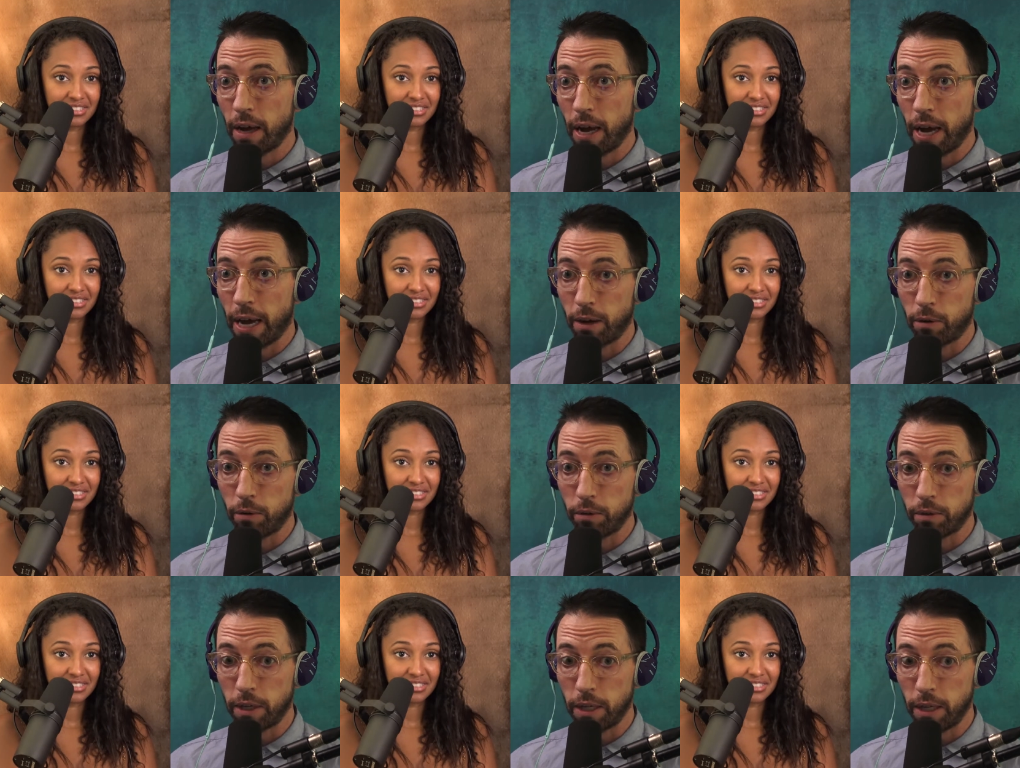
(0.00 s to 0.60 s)
Speaker 1: I
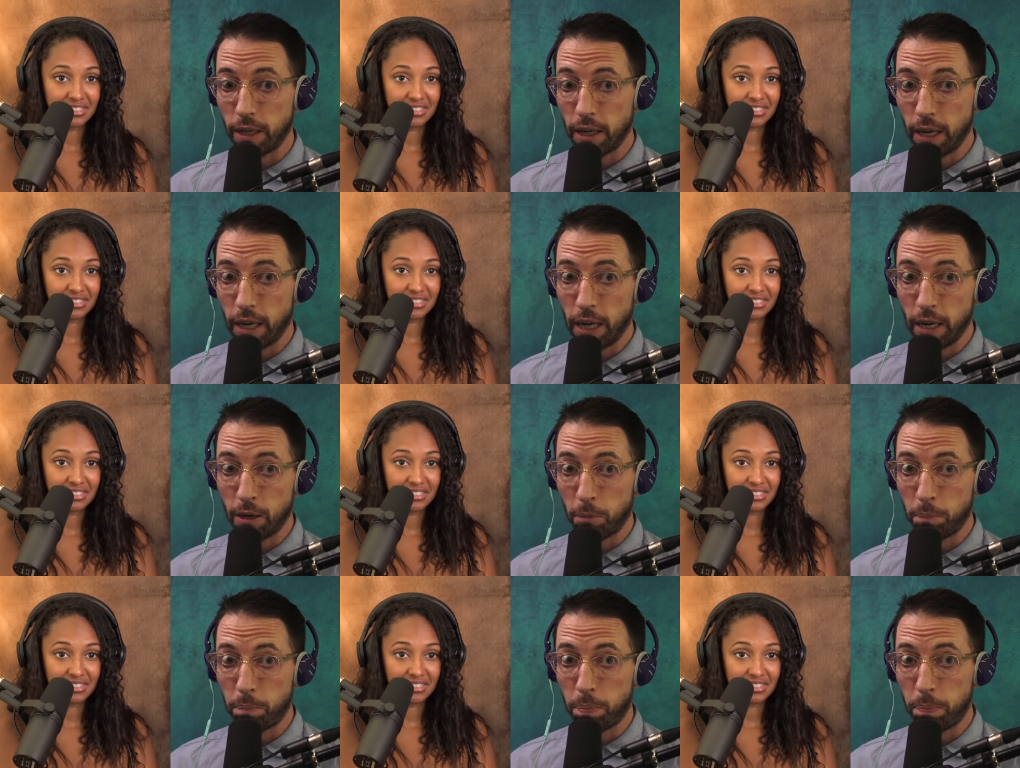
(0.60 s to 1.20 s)
don't need,
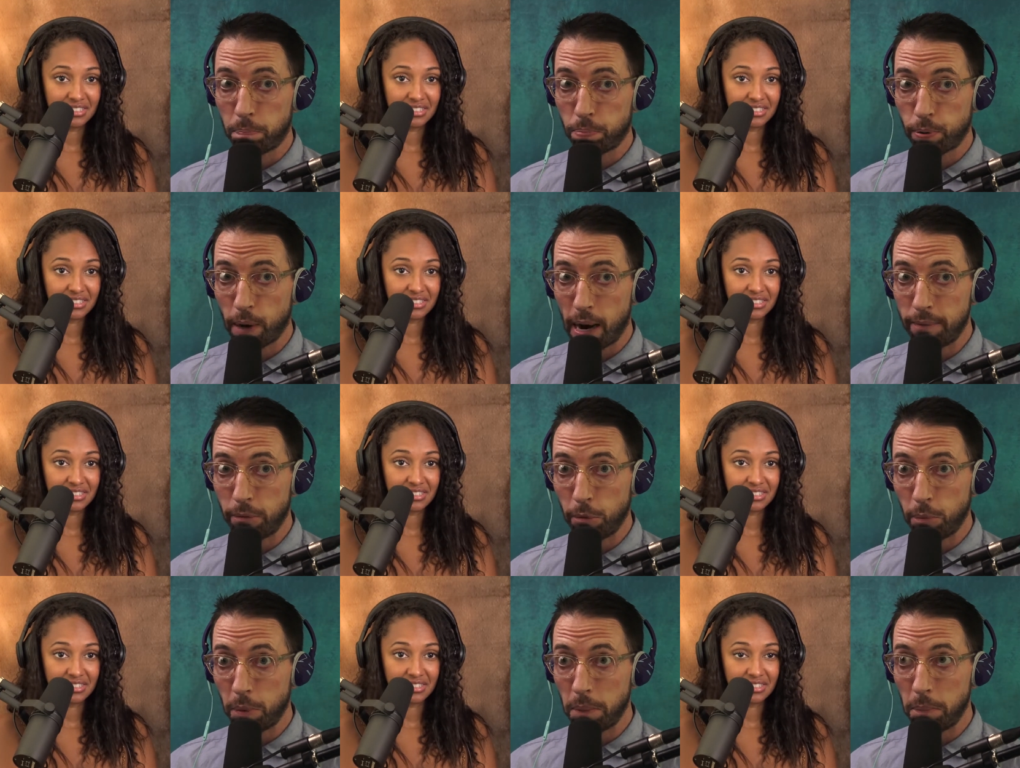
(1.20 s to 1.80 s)
it'll
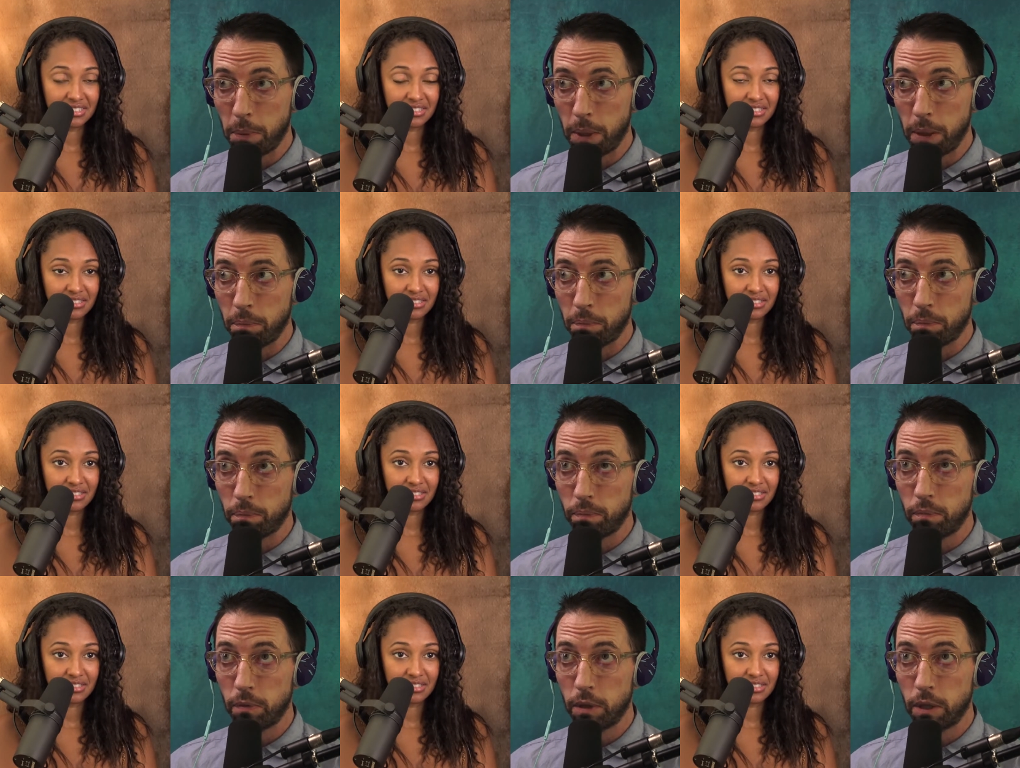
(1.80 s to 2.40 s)
probably be,
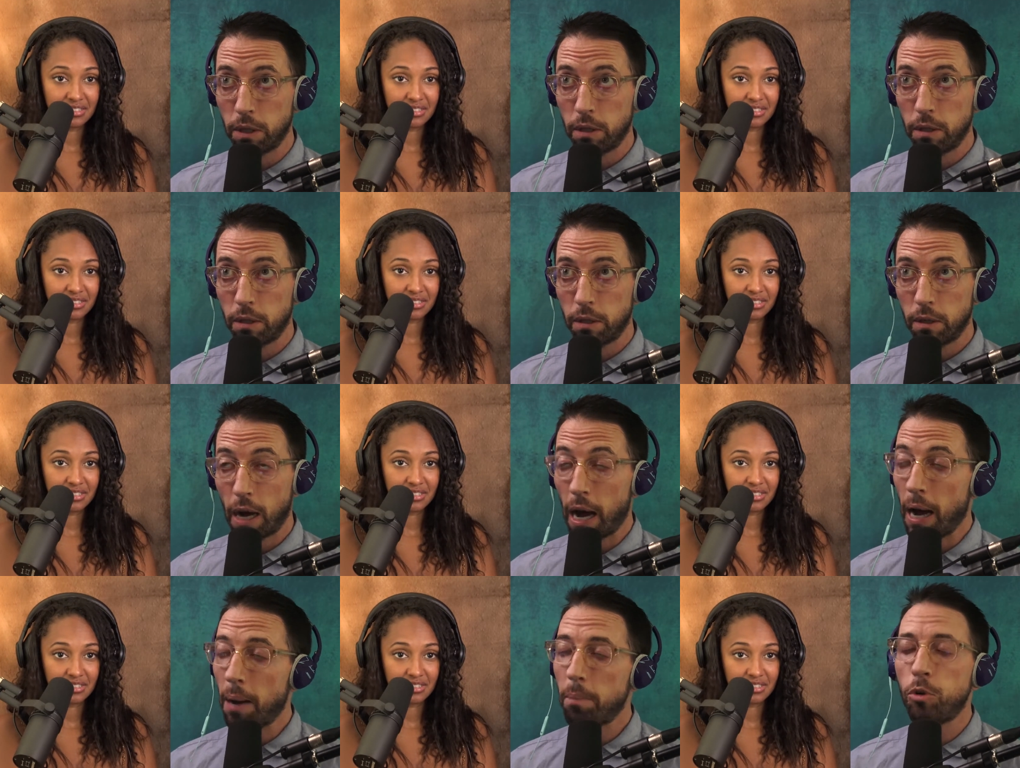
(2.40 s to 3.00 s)

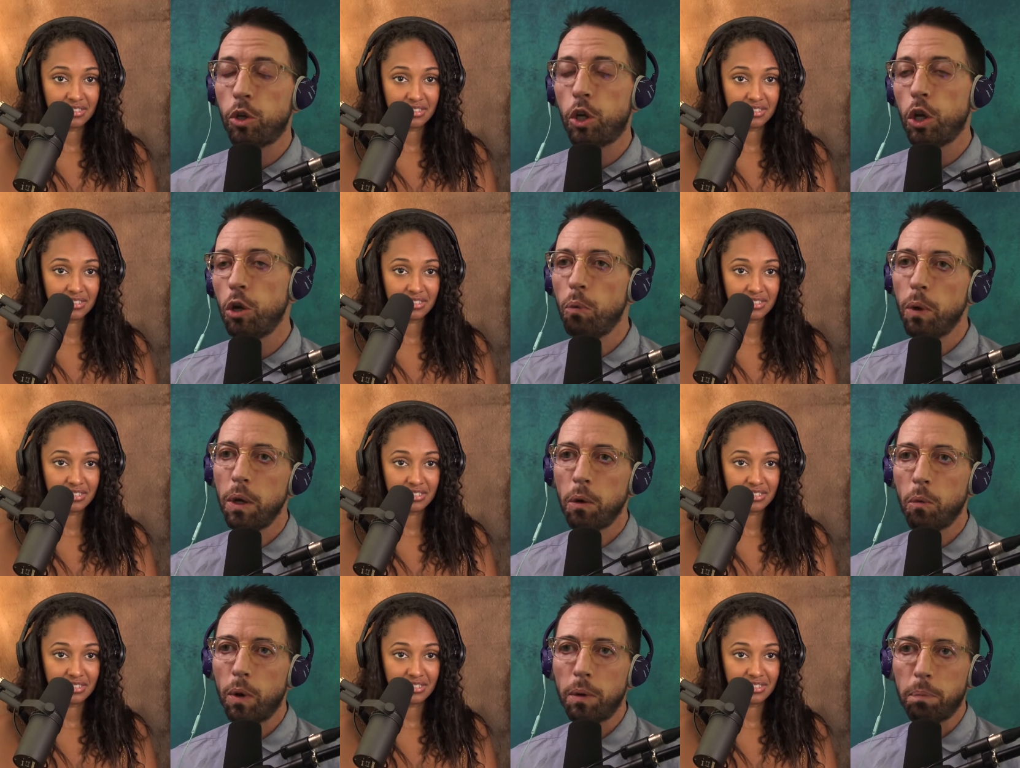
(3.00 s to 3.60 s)
I'm
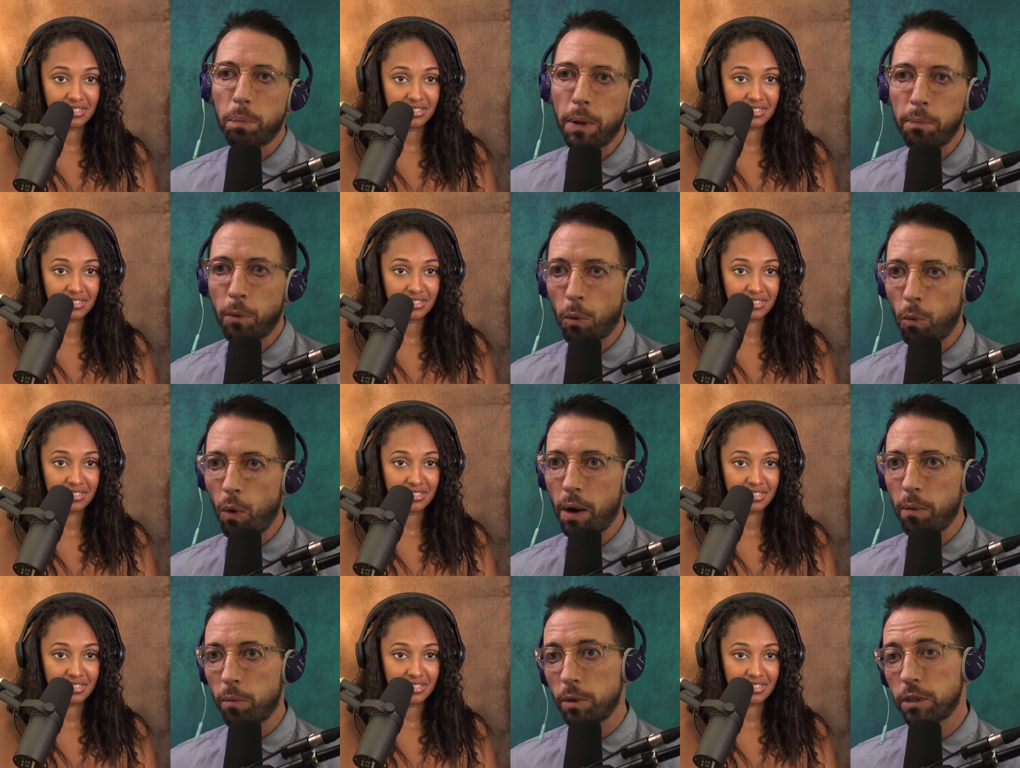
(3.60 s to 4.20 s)
doing what people
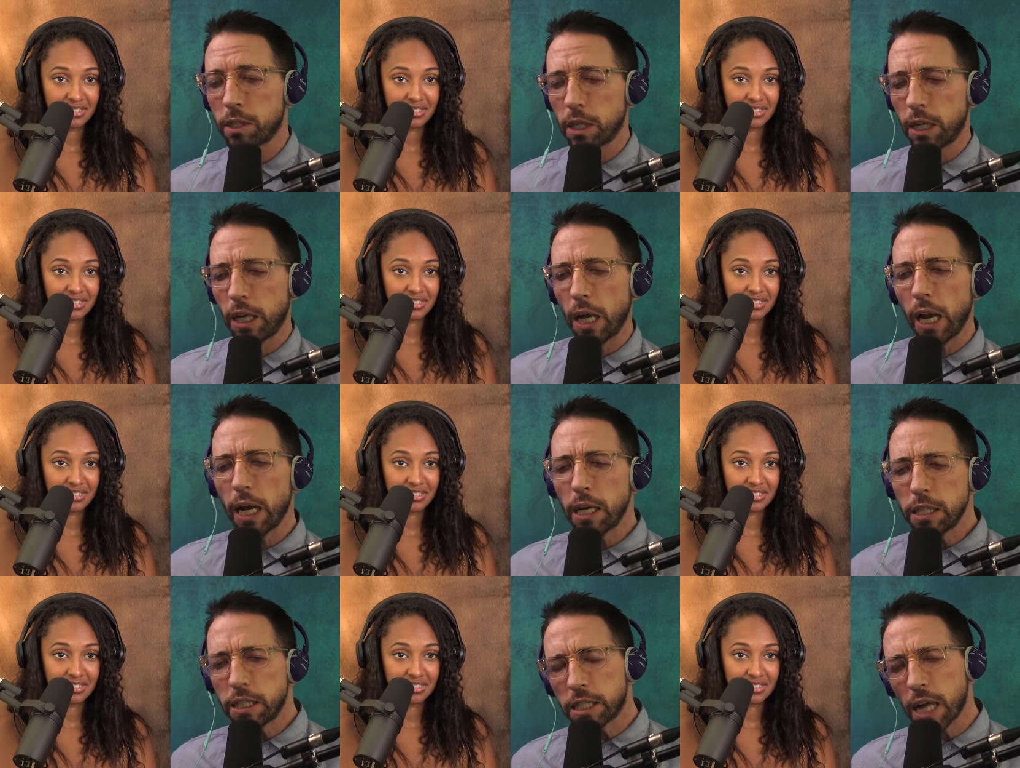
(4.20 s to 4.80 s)
want, which is like,
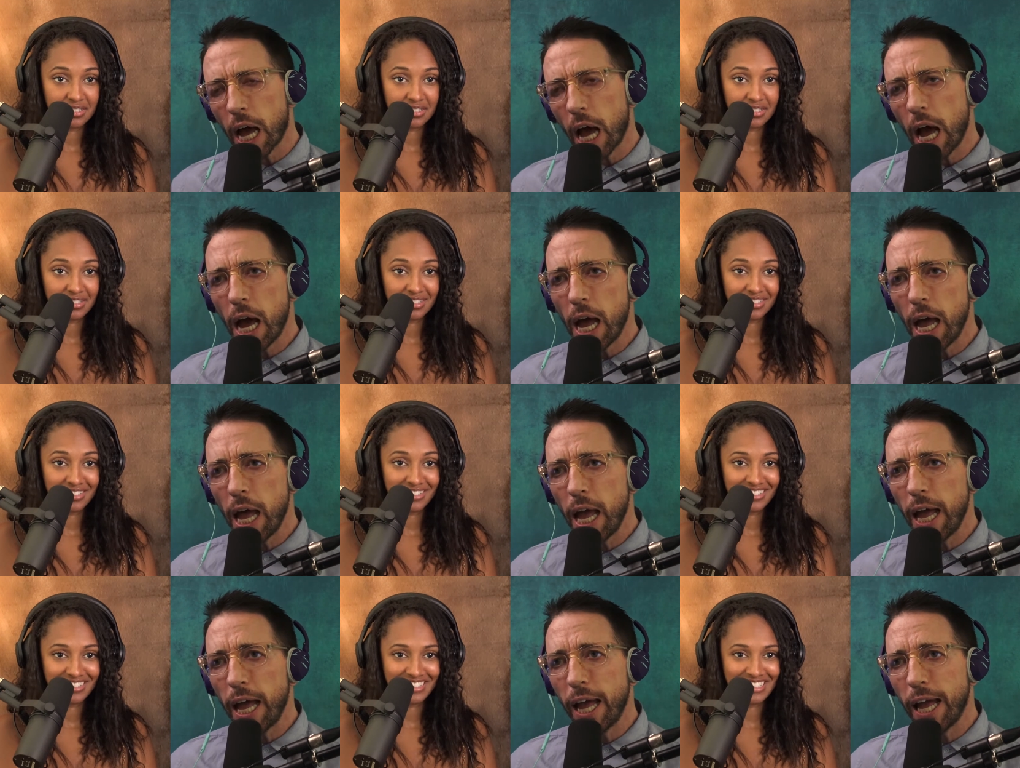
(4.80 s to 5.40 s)
get
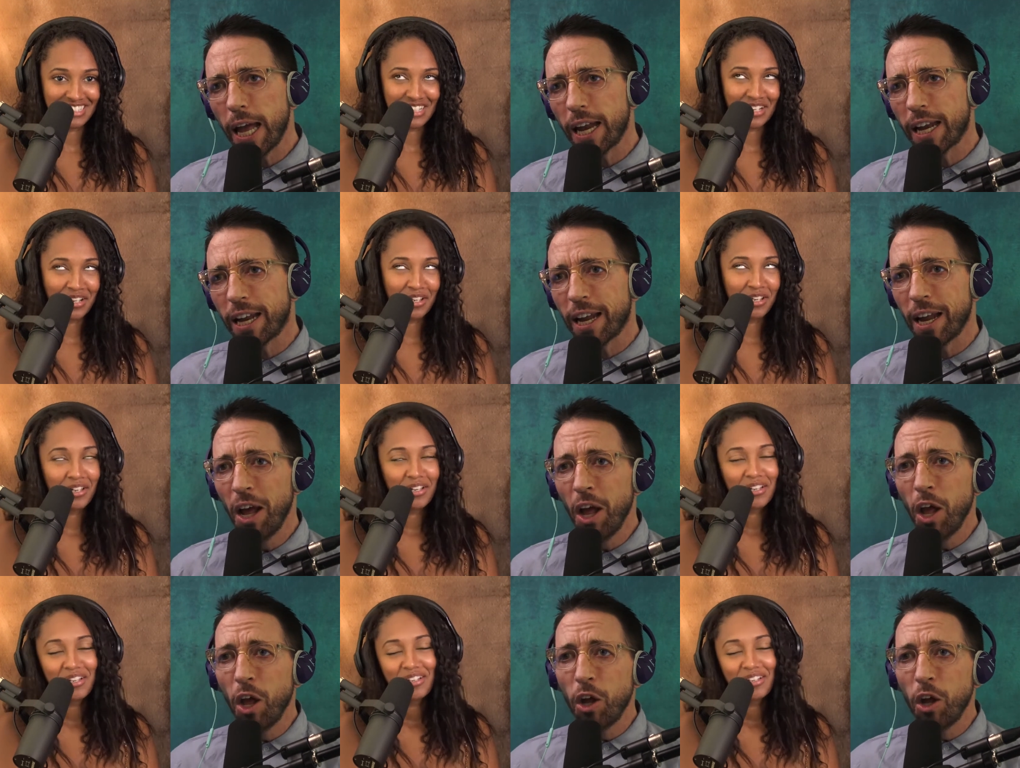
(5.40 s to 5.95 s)
outside.